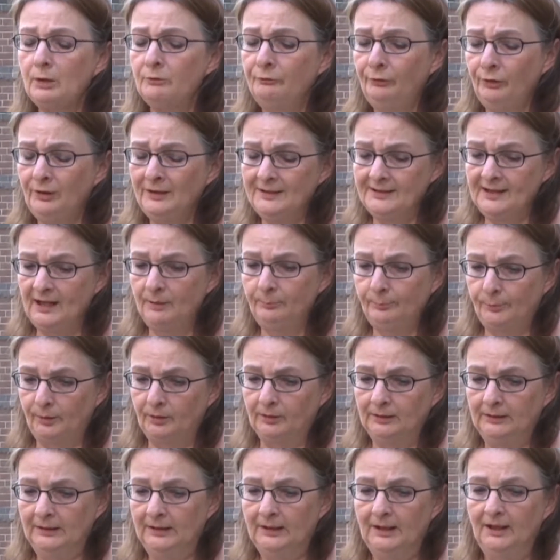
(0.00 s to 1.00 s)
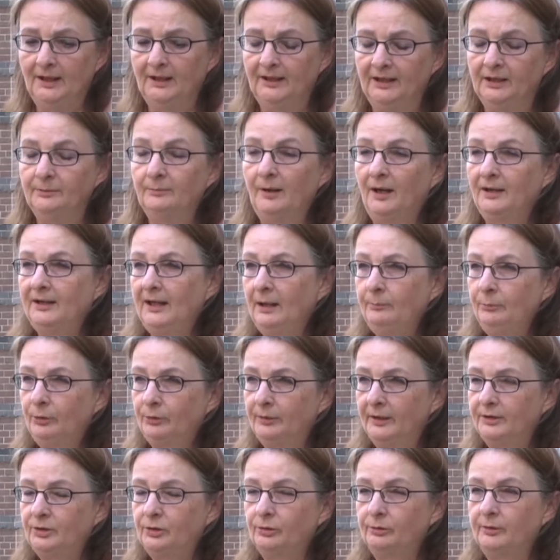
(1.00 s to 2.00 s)
For example, in my
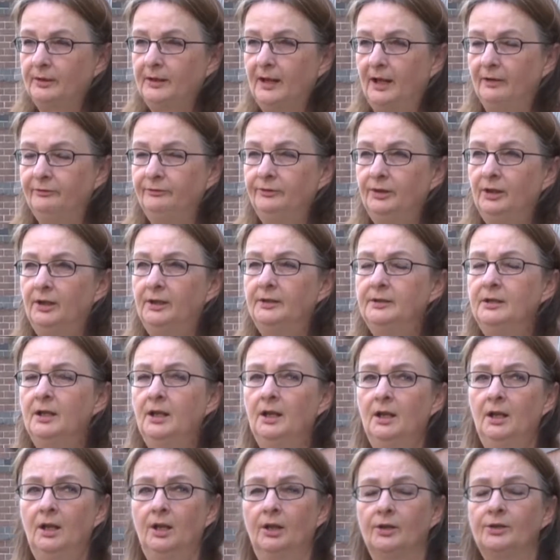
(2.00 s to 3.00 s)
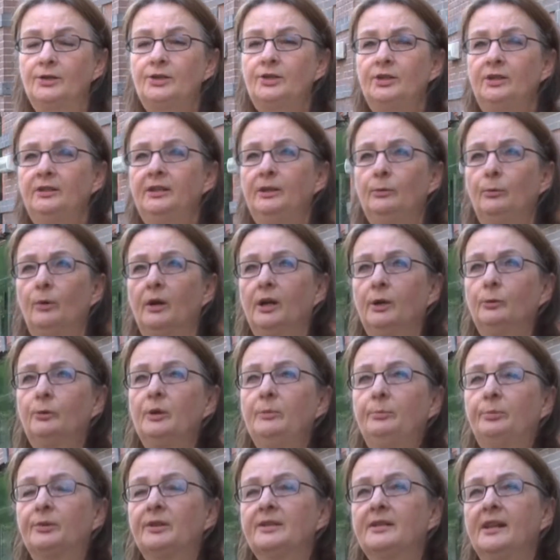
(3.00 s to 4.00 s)
laboratory, I've done a study where
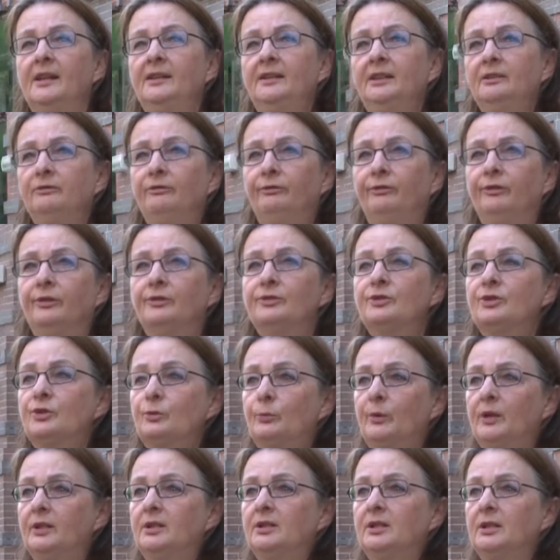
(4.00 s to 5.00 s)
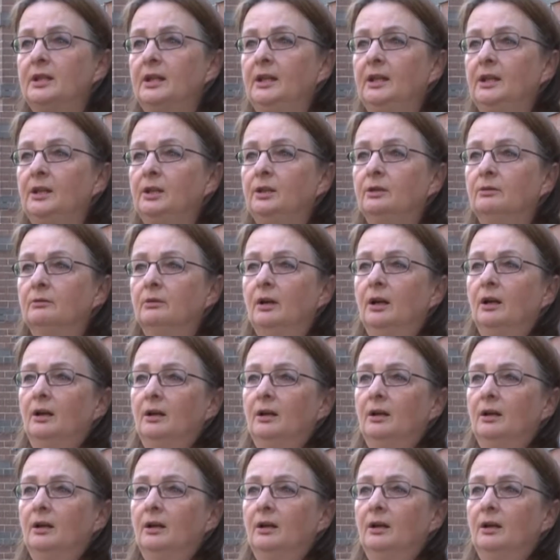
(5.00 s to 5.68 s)
we present infants with a